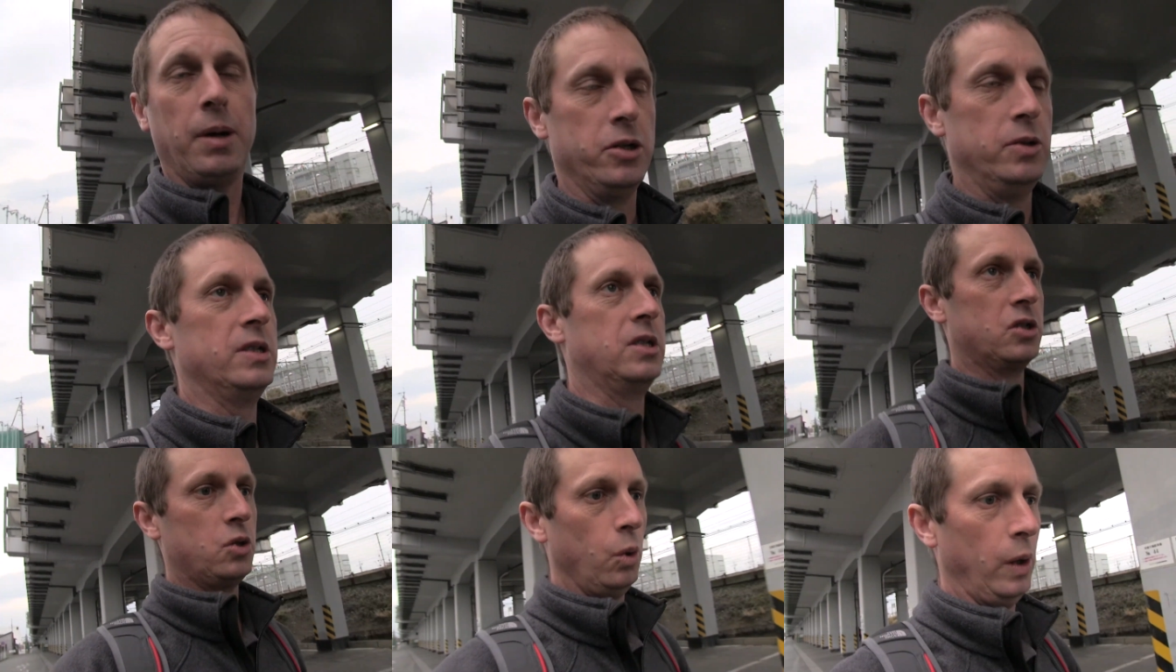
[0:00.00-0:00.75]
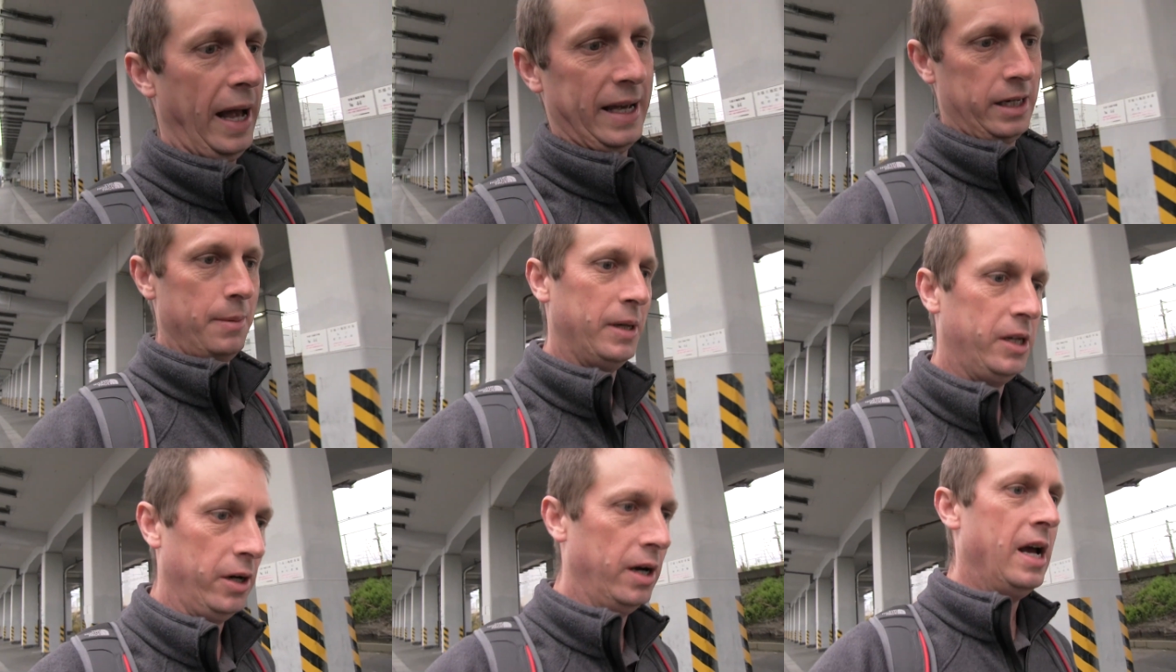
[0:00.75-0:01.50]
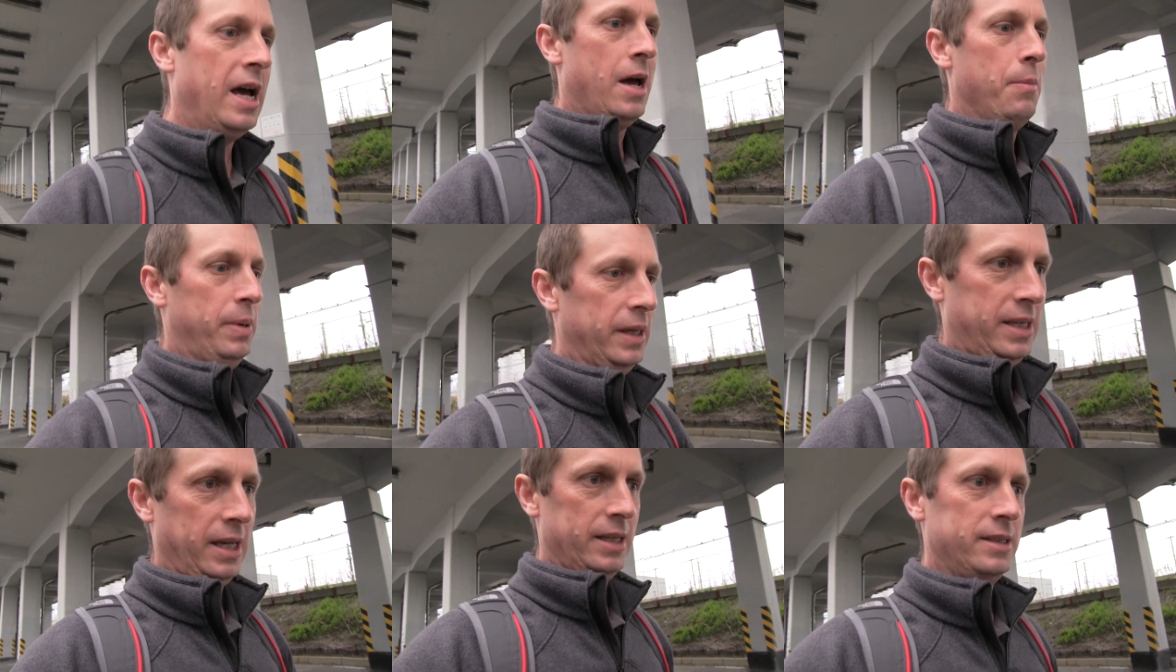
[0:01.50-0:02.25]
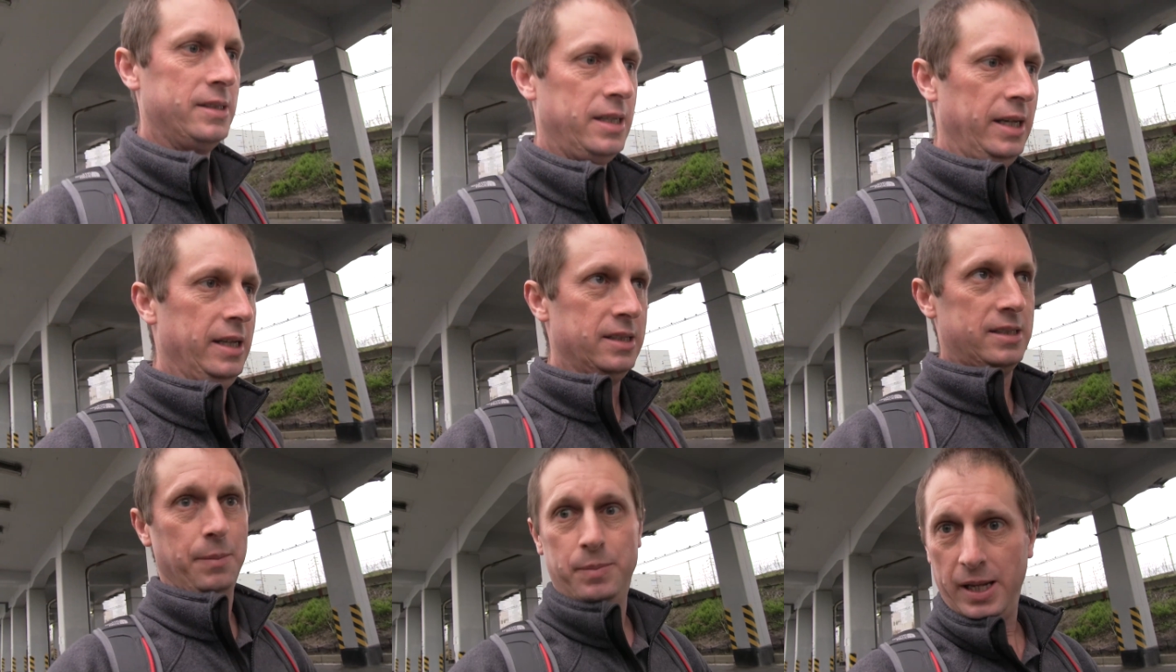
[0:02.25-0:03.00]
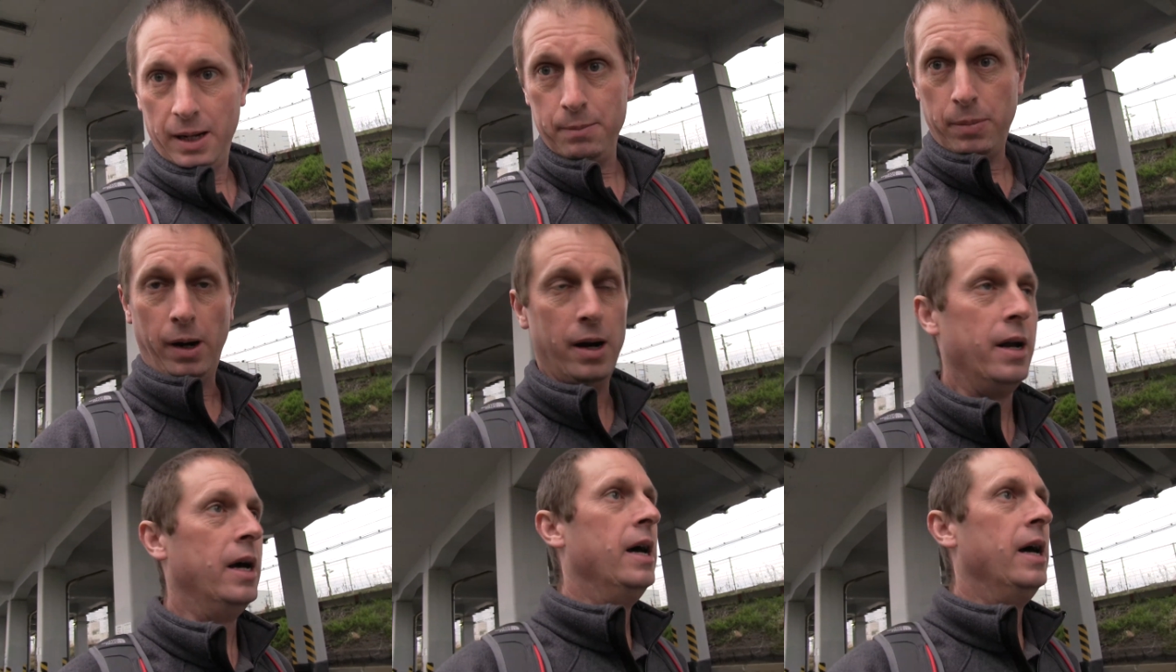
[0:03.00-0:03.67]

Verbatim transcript: countries, the school academic year begins in September.